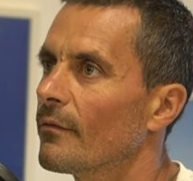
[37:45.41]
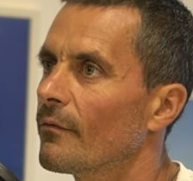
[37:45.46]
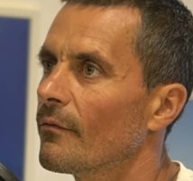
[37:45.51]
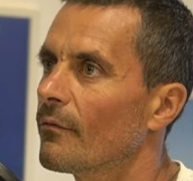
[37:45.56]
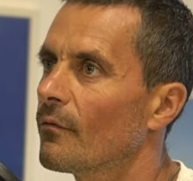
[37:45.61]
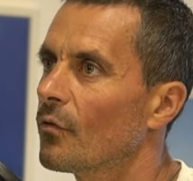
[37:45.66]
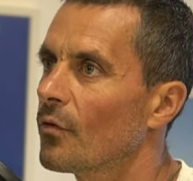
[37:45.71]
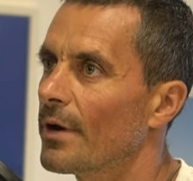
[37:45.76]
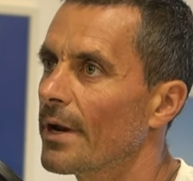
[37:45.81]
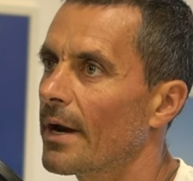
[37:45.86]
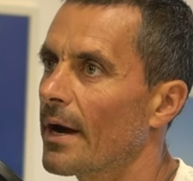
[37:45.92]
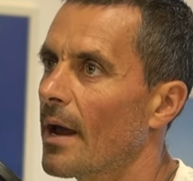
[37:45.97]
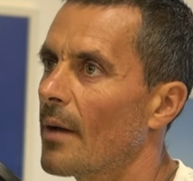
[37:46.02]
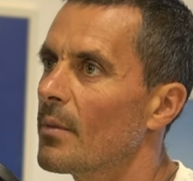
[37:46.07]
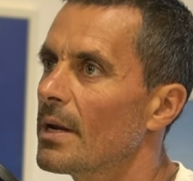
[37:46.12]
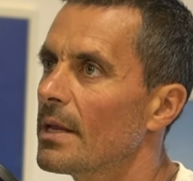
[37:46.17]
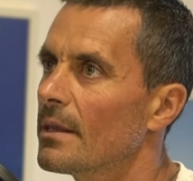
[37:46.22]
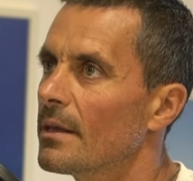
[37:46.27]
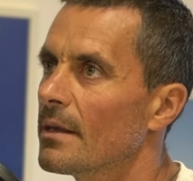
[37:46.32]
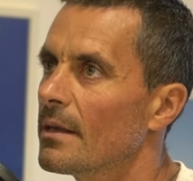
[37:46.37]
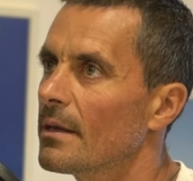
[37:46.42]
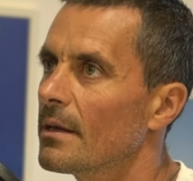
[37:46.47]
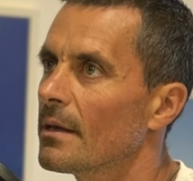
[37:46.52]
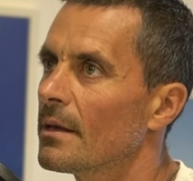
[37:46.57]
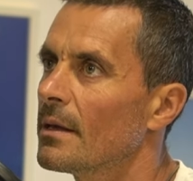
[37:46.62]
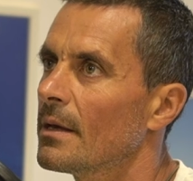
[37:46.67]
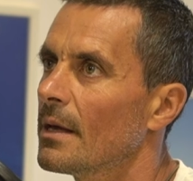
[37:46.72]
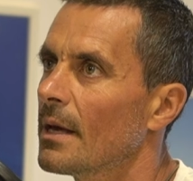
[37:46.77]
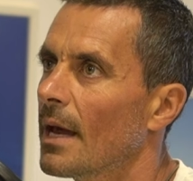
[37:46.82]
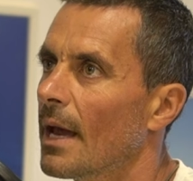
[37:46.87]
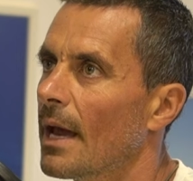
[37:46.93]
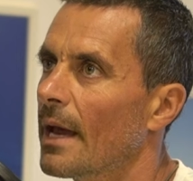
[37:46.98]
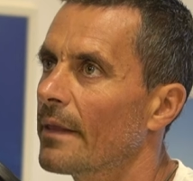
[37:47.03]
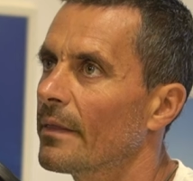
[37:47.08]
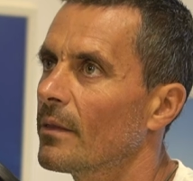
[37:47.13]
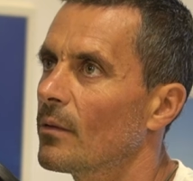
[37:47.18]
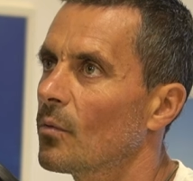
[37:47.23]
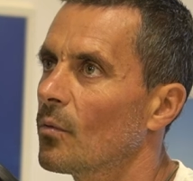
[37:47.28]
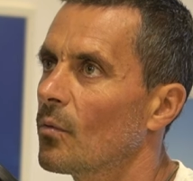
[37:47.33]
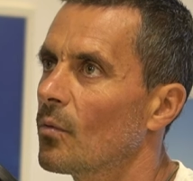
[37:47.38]
vulnerability
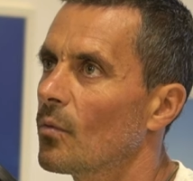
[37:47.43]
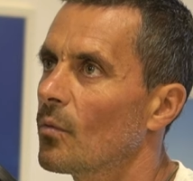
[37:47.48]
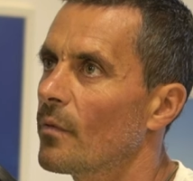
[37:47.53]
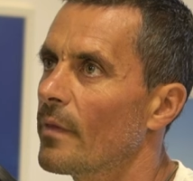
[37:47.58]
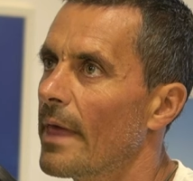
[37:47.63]
and w-